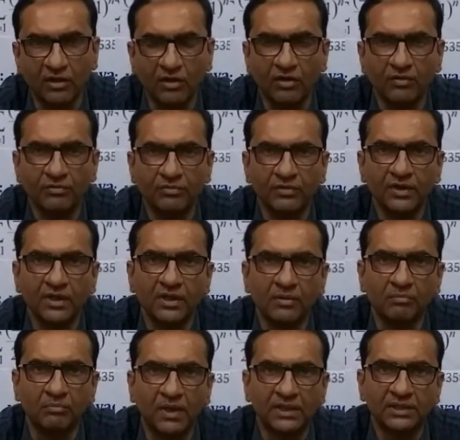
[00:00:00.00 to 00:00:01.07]
of
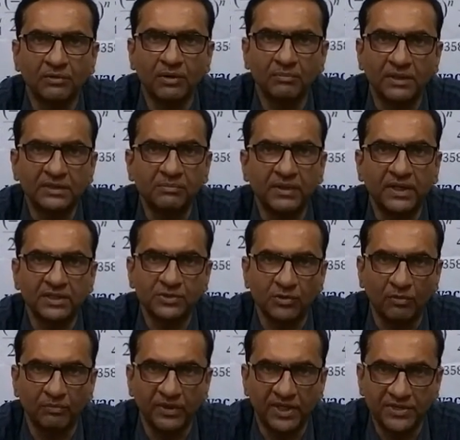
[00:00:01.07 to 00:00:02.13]
Madhava mathematics
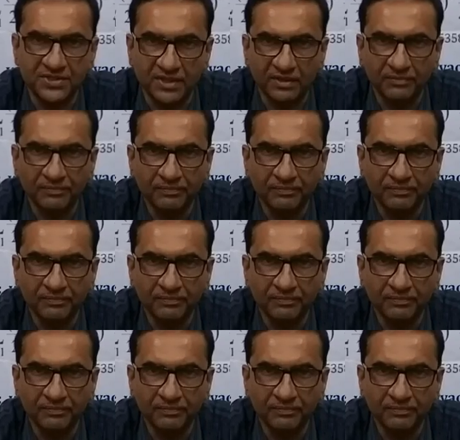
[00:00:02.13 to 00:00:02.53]
competition.